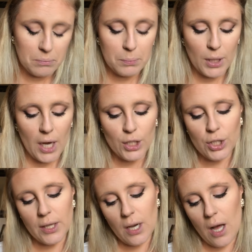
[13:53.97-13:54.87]
blush
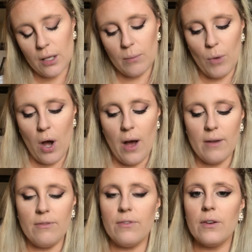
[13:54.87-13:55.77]
in the color
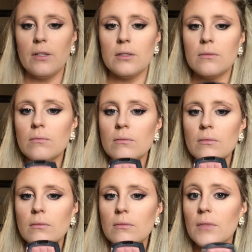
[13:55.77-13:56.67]
Mauve.
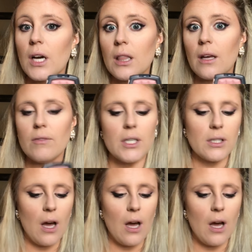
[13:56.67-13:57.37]
I love this